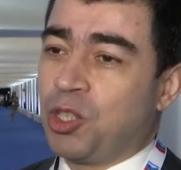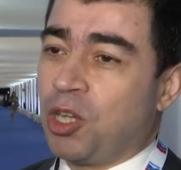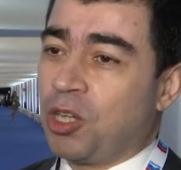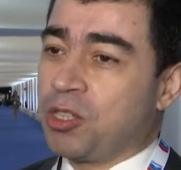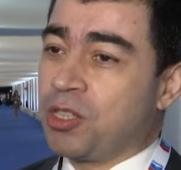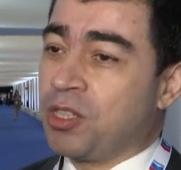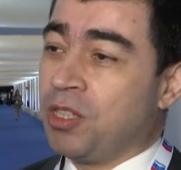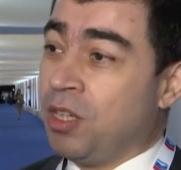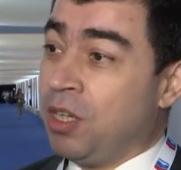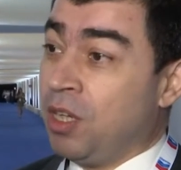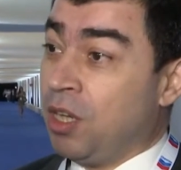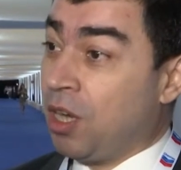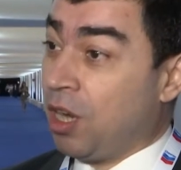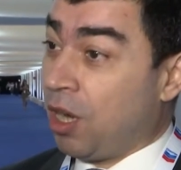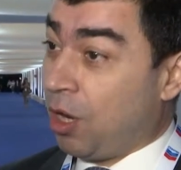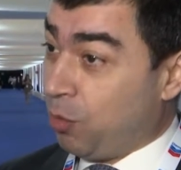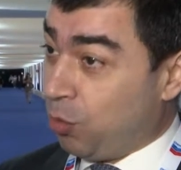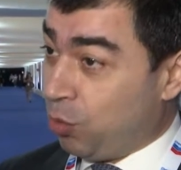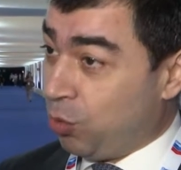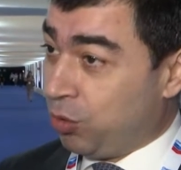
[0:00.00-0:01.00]
just
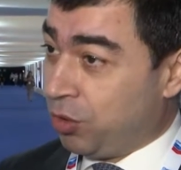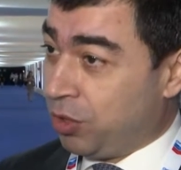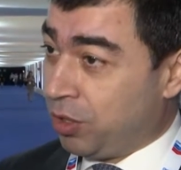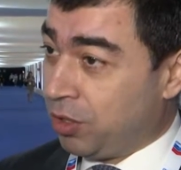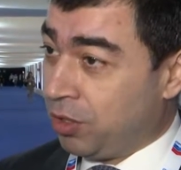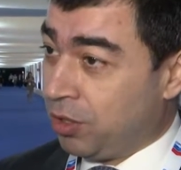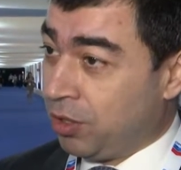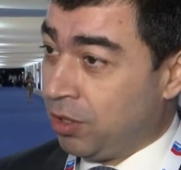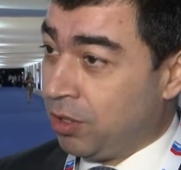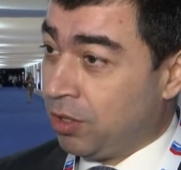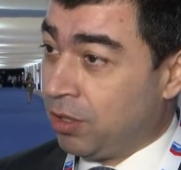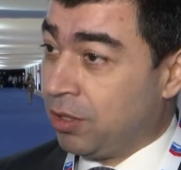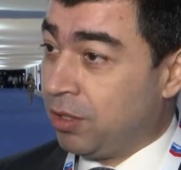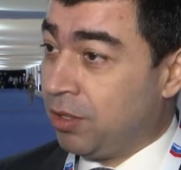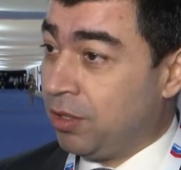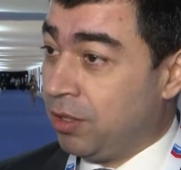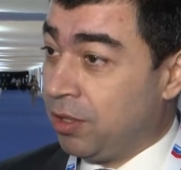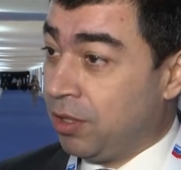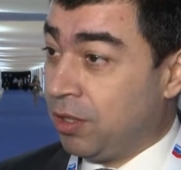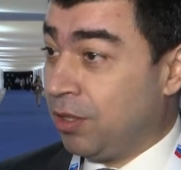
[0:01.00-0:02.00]
awarded
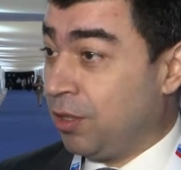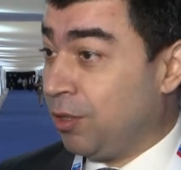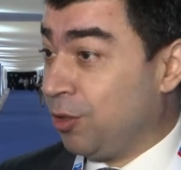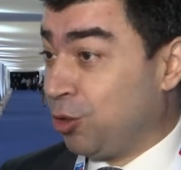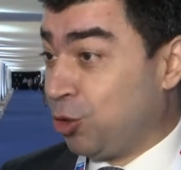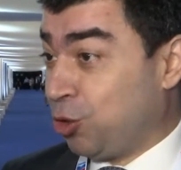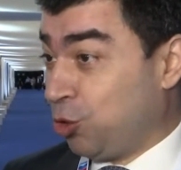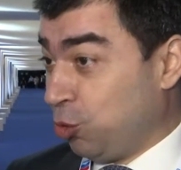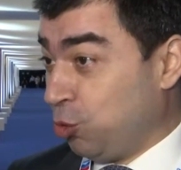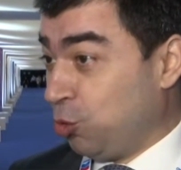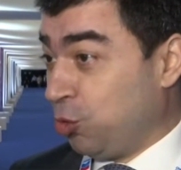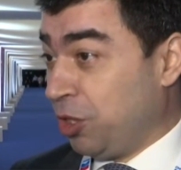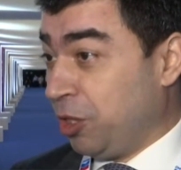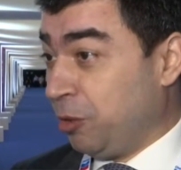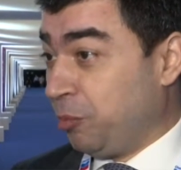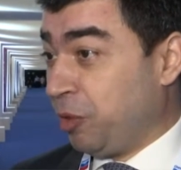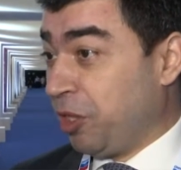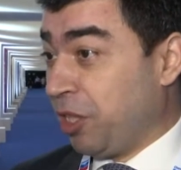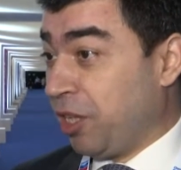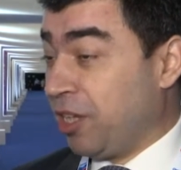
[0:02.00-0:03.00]
2
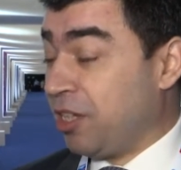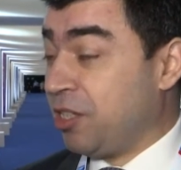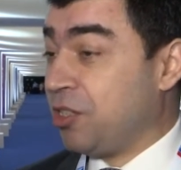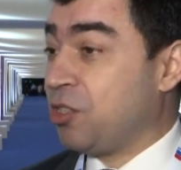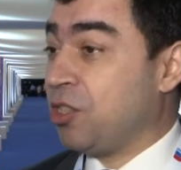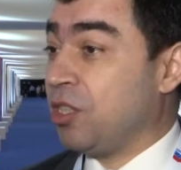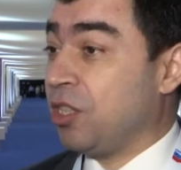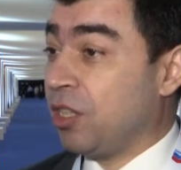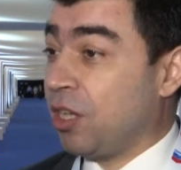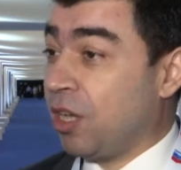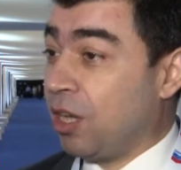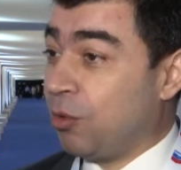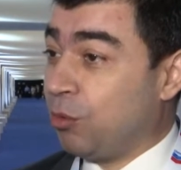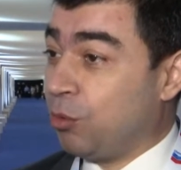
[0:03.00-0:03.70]
EPAs in